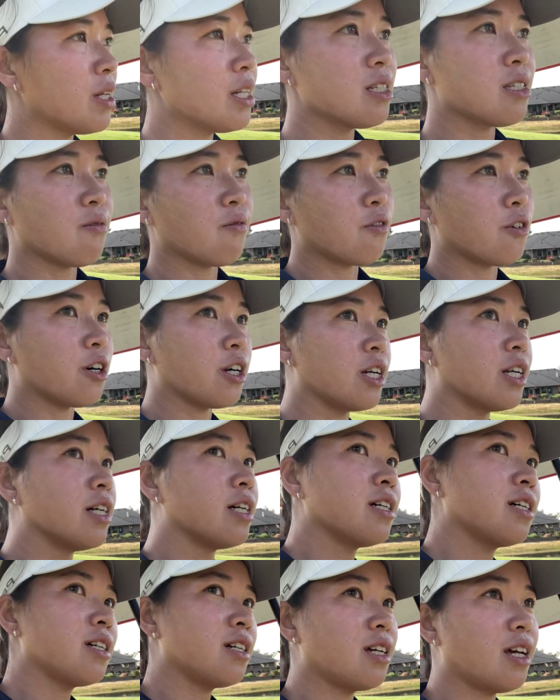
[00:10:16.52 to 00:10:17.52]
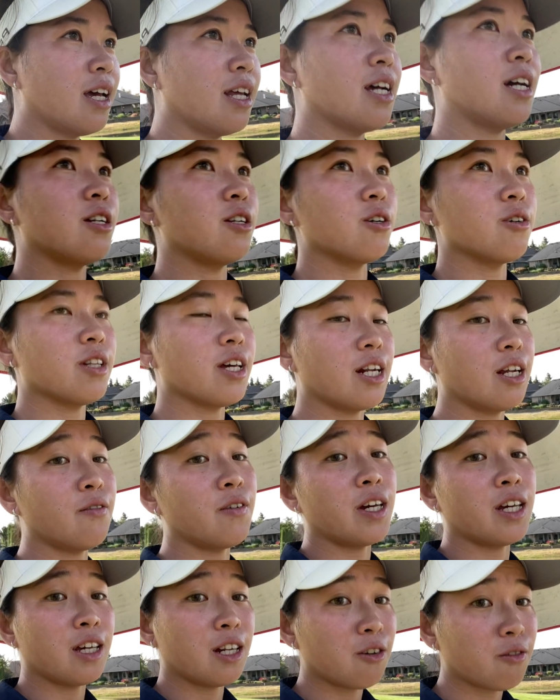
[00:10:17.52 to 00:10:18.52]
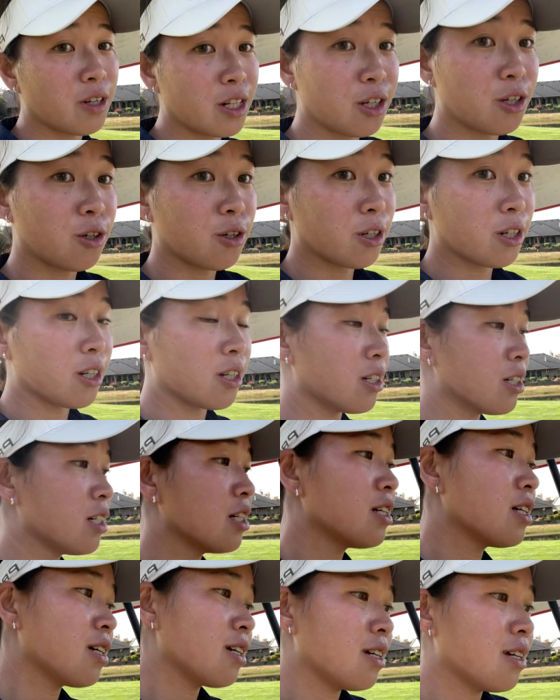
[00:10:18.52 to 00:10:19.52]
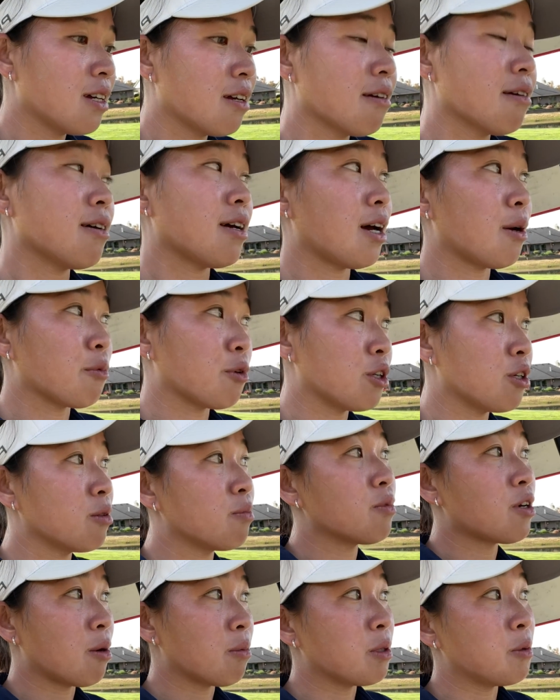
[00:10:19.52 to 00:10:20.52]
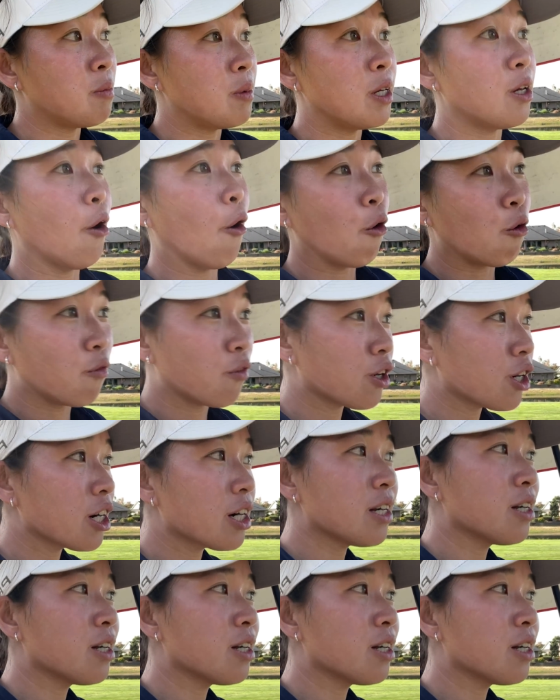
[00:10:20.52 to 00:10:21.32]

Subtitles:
is in front, and I know that if I hit it really good, I'm gonna probably be over,